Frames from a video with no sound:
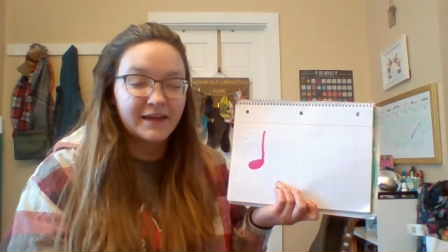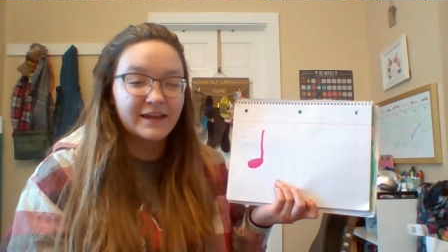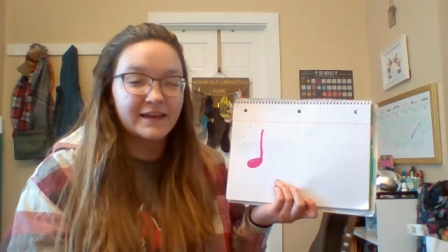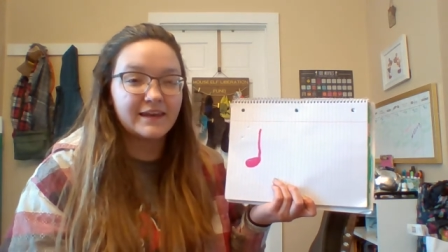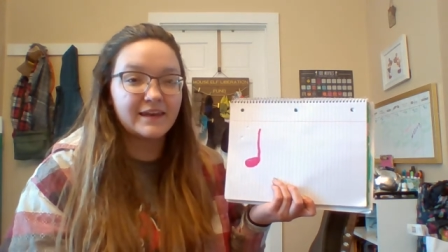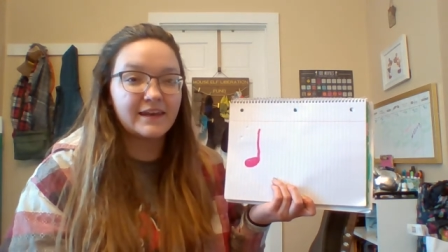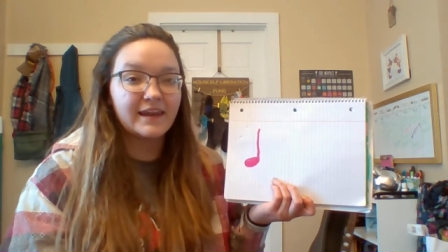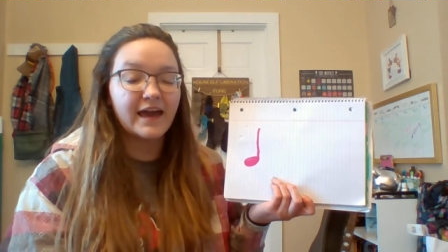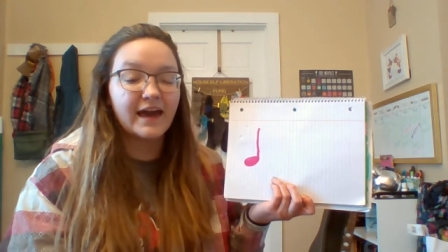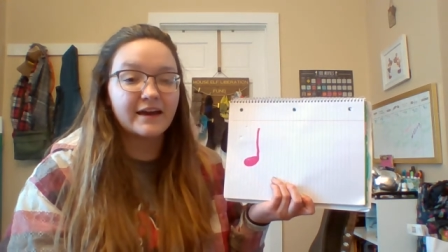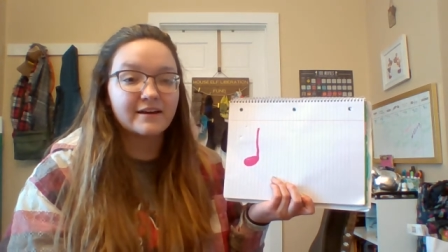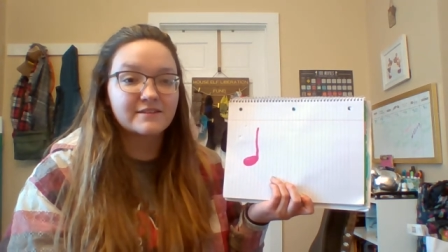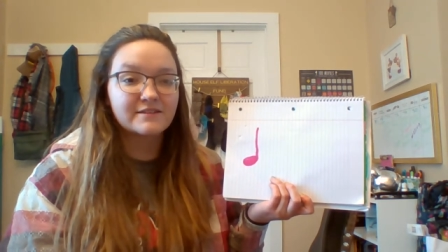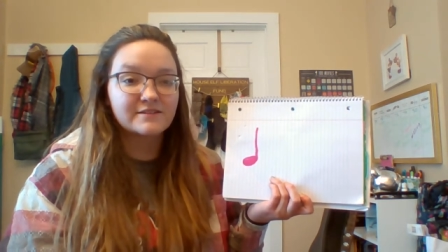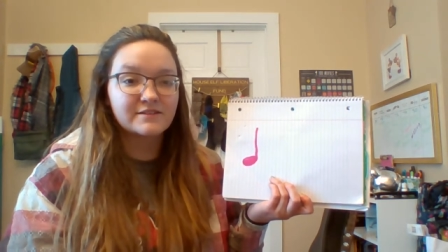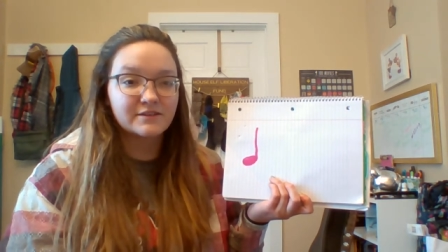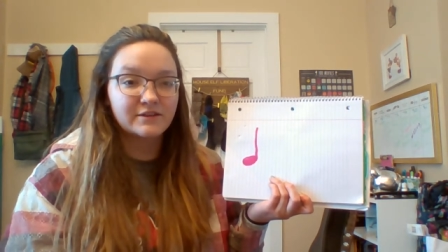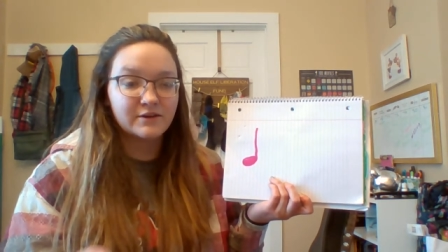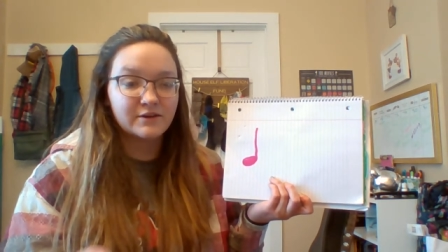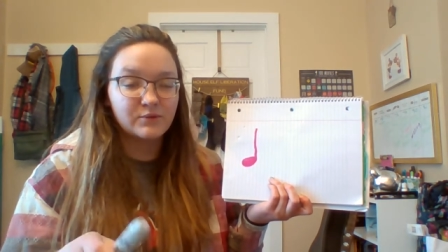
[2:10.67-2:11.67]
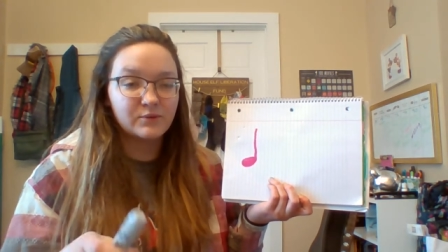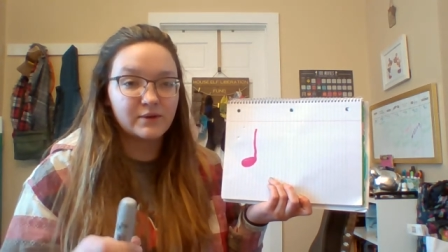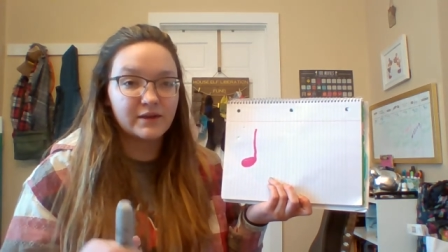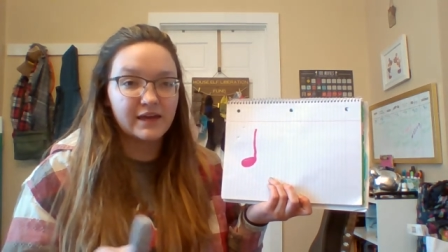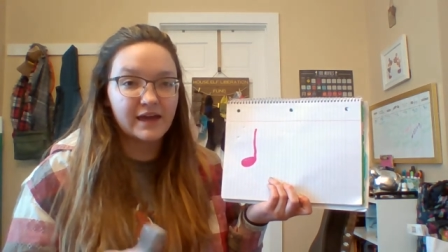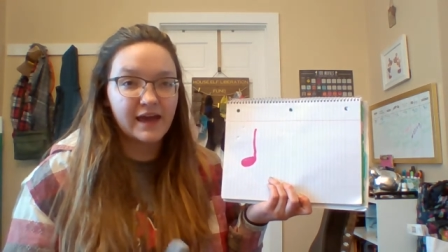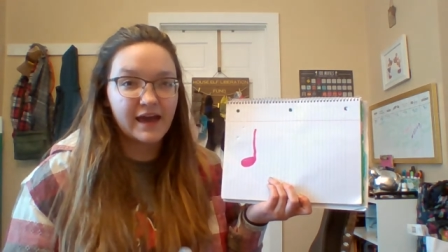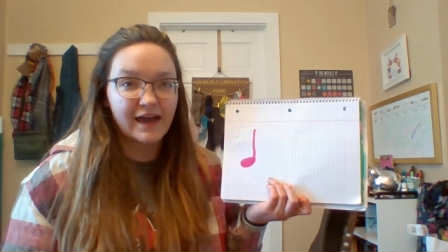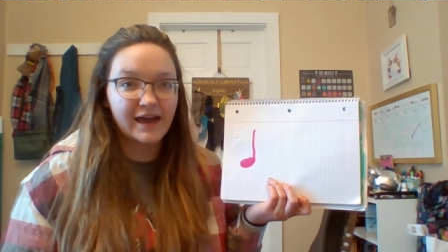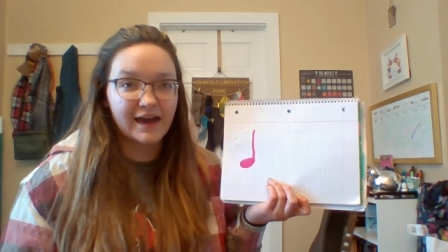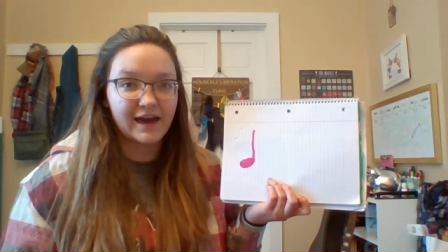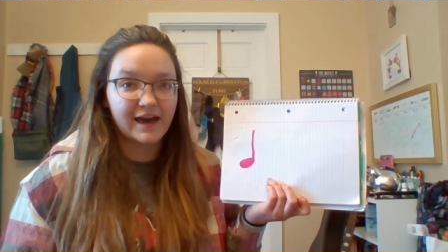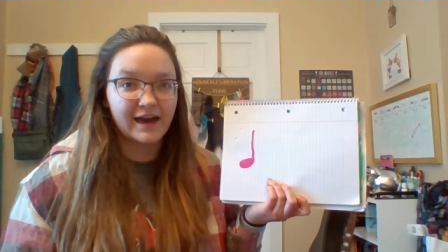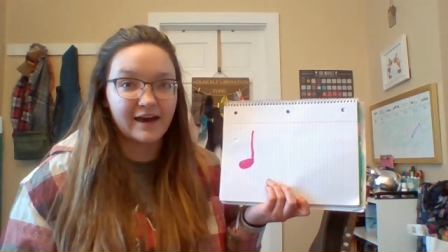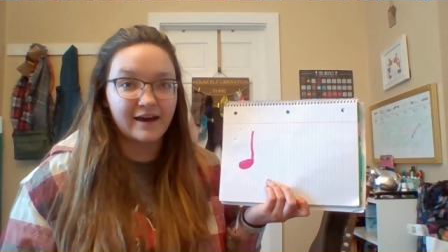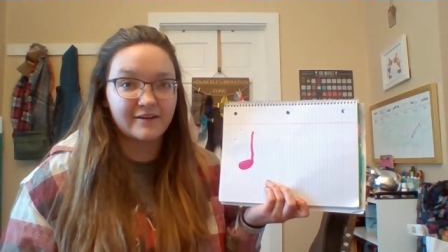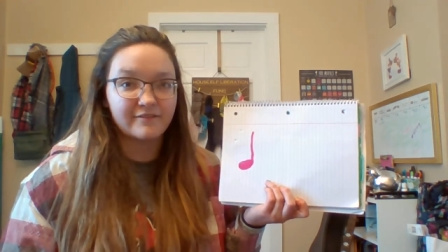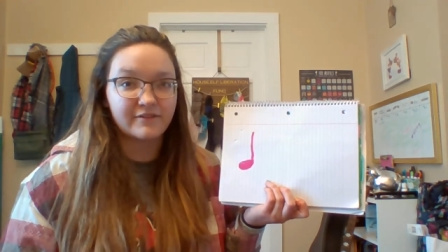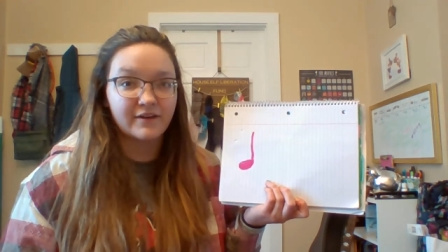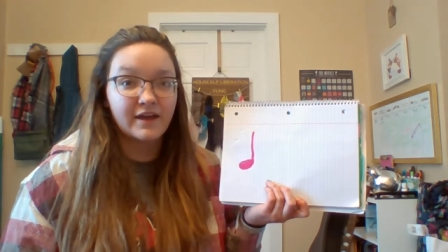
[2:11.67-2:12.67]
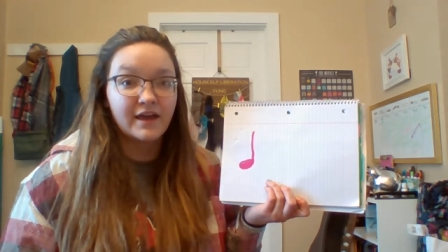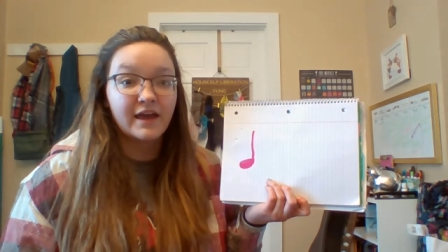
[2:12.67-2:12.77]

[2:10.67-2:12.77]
Next, we have